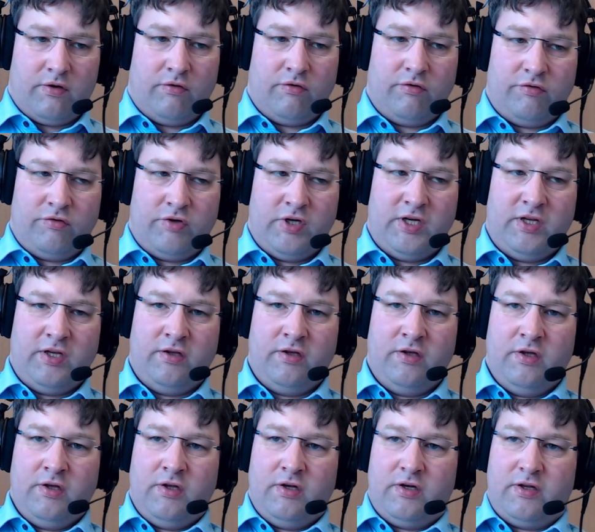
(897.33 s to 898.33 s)
so really,
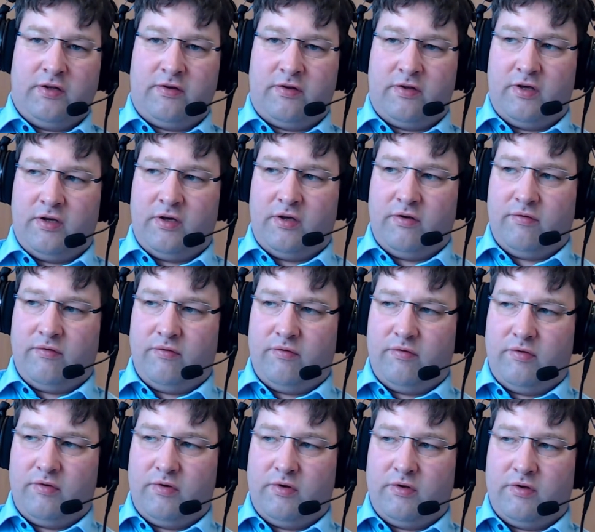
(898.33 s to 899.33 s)
let's say,
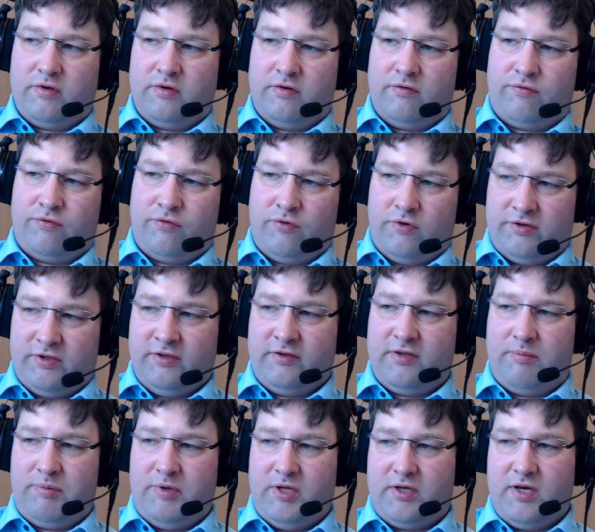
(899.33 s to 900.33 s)
for
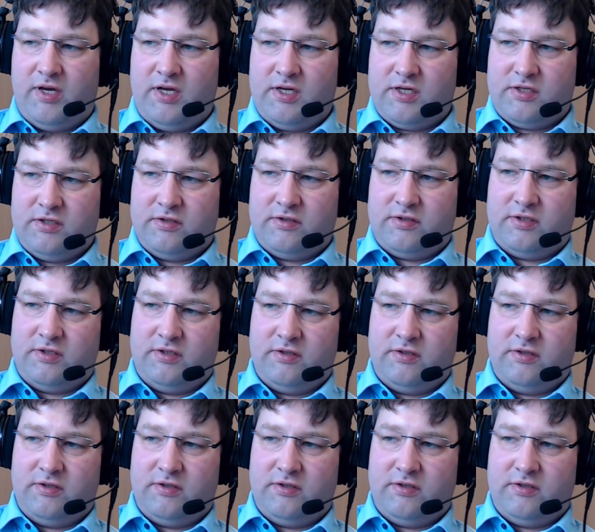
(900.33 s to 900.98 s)
this application,